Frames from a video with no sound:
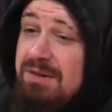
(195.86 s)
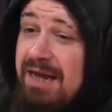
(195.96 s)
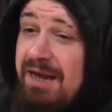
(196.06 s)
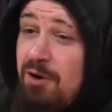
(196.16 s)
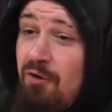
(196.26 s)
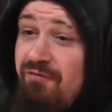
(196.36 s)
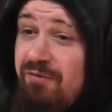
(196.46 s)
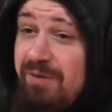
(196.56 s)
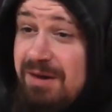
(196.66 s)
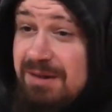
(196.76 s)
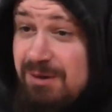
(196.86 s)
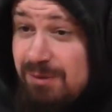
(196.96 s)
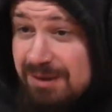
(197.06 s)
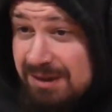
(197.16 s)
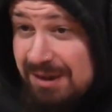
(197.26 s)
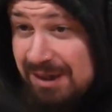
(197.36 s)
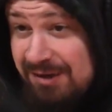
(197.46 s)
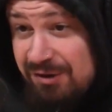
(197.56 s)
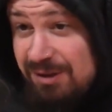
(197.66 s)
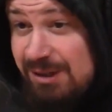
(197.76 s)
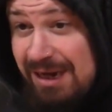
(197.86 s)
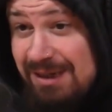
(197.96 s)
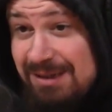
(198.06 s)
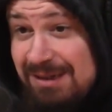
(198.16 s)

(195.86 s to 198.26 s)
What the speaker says: was getting over, because he was in the chest.